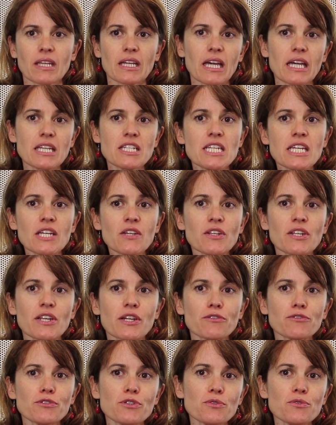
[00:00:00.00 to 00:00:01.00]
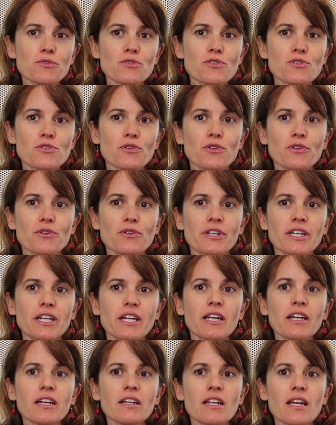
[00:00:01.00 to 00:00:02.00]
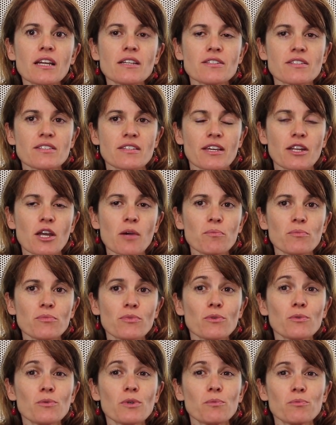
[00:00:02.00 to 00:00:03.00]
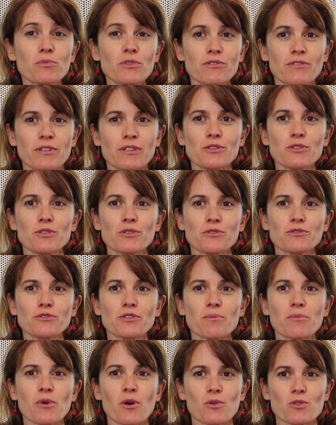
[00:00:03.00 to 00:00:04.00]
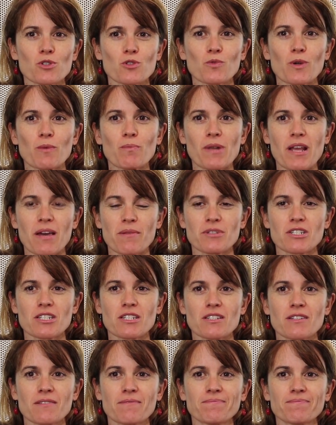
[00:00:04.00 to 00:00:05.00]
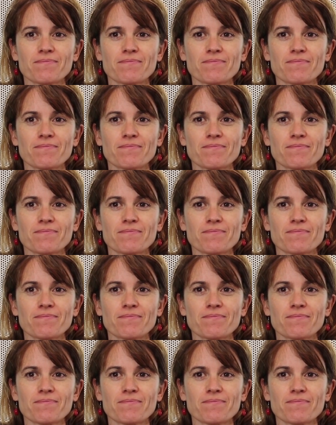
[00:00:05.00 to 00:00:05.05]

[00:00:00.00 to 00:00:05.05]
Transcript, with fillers: Adding an air fuse to your airline setup will prevent you from hose whiplash.